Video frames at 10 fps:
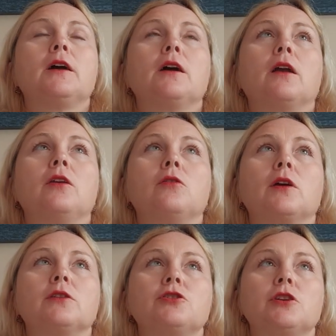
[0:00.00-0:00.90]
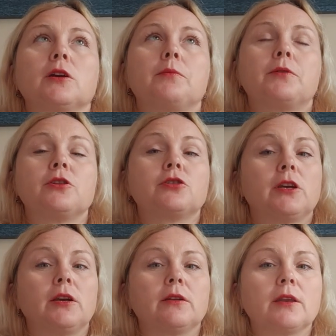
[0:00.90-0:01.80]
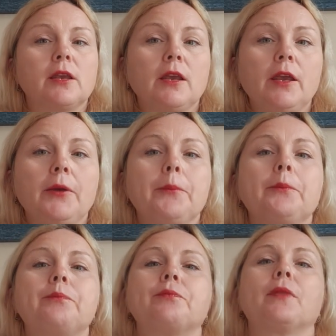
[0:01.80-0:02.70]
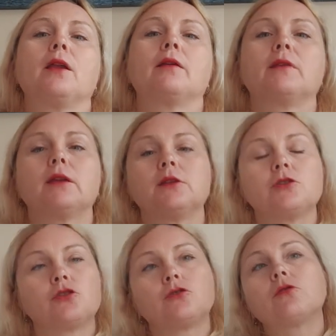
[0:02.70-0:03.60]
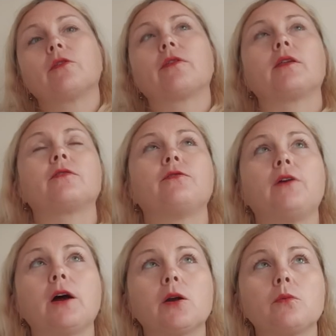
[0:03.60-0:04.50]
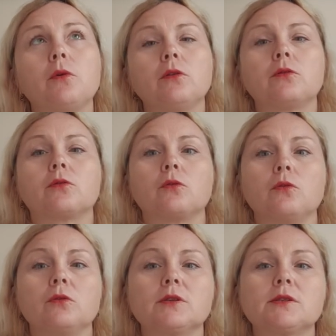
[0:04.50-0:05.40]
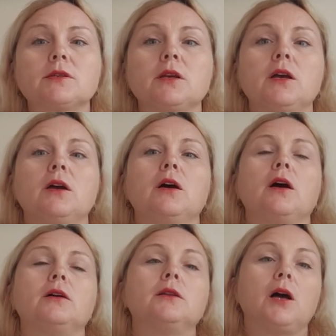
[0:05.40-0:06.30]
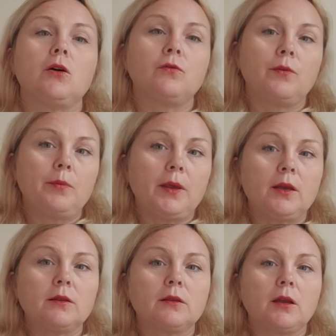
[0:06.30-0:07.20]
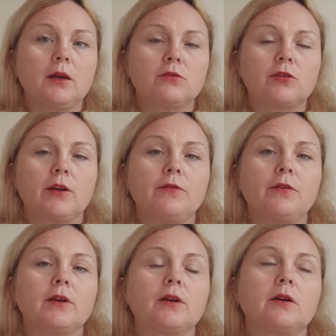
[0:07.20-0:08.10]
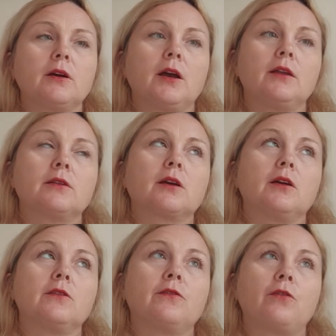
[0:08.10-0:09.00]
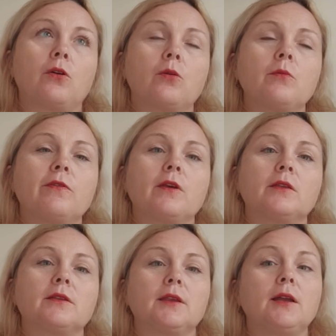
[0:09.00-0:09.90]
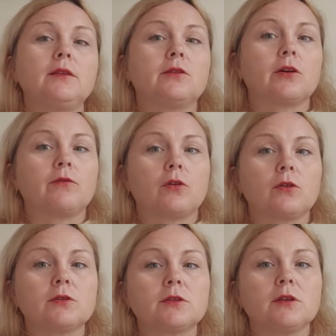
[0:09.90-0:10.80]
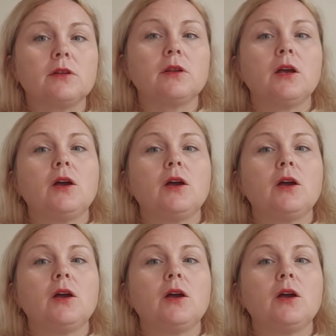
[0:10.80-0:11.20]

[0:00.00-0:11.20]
you can check pre-shared key. Then ensure that firewall rules allow VPN traffic and confirm that not traversal